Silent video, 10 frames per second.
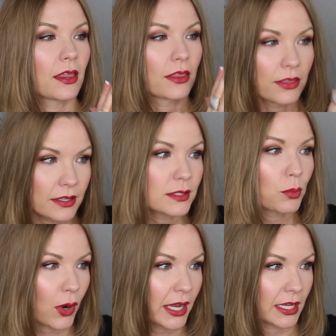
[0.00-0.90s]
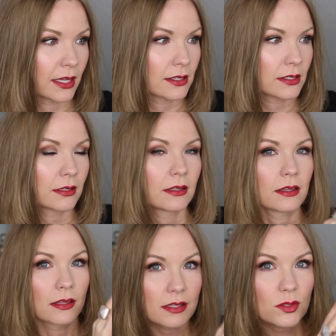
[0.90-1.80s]
this brand,
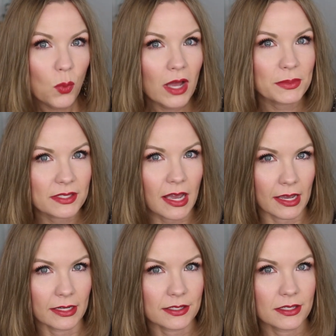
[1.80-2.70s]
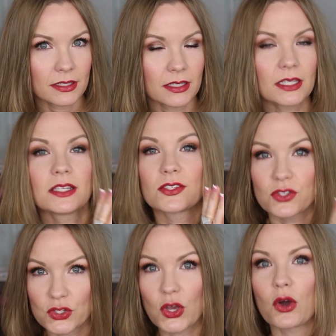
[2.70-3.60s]
this website is
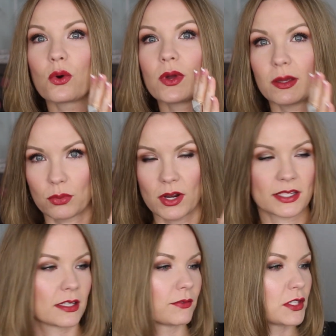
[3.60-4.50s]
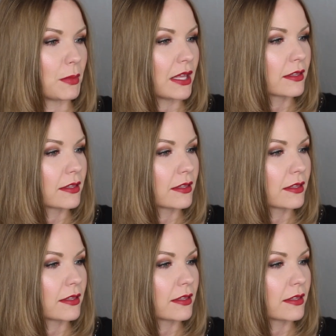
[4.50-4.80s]
so impressive to me.